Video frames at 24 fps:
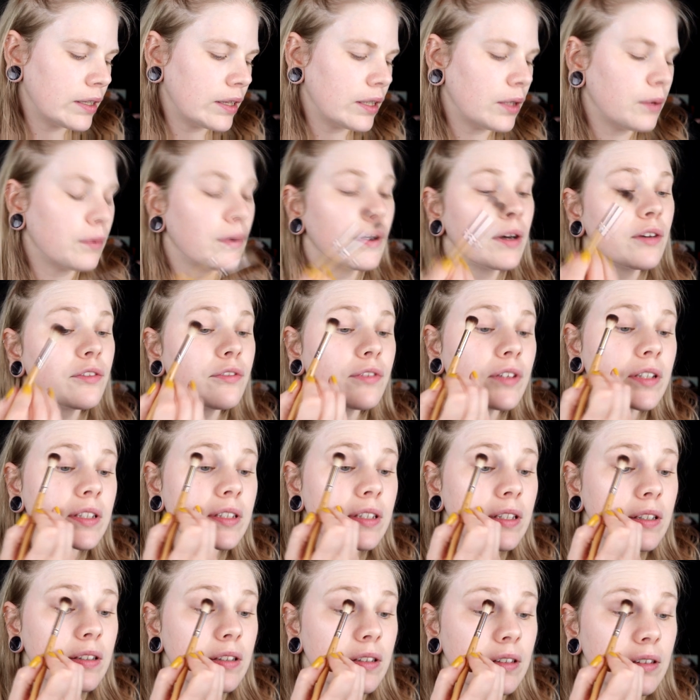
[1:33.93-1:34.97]
No, I think
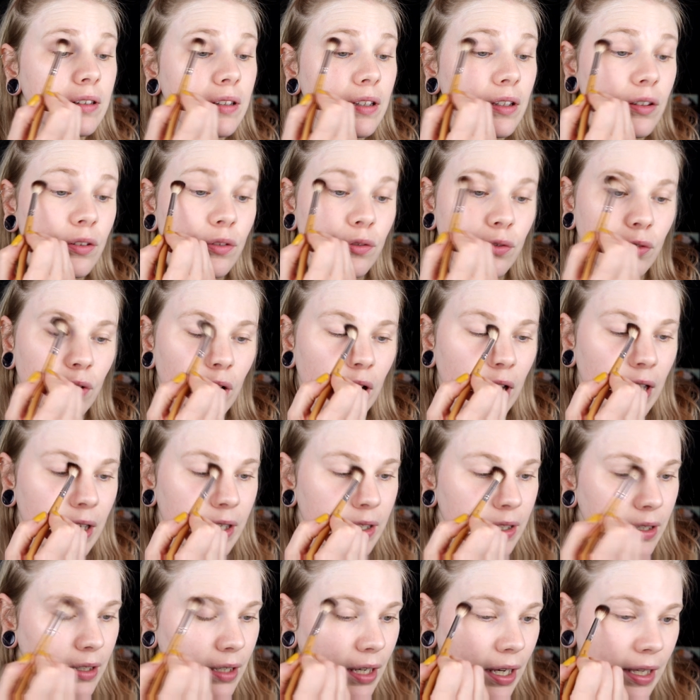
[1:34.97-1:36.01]
this is just for
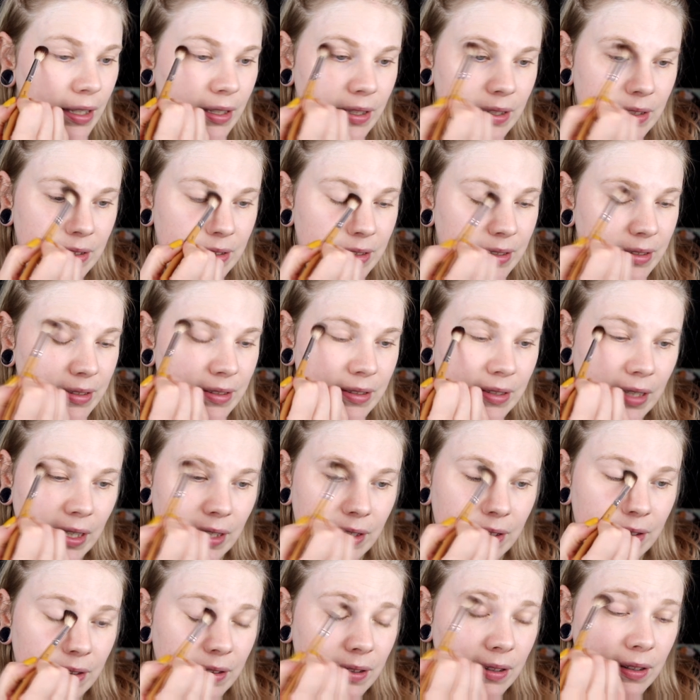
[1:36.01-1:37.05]
like, I can
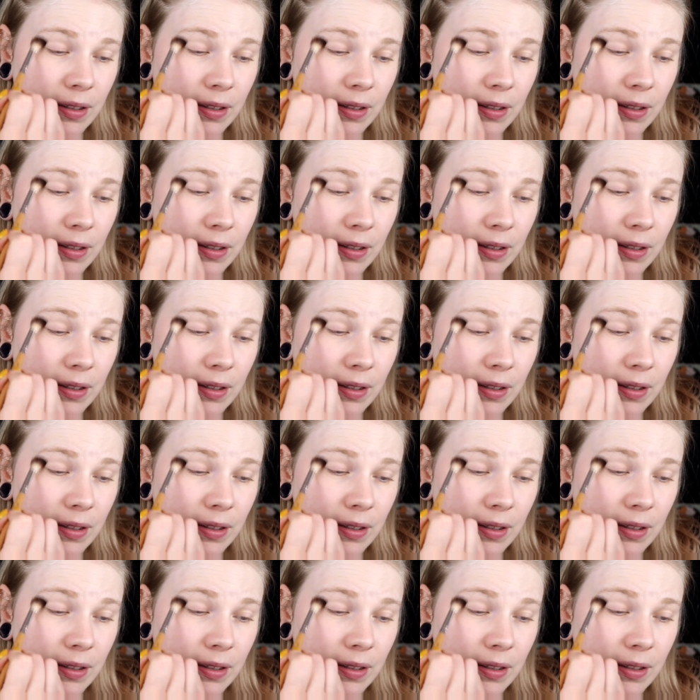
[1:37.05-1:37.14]
set.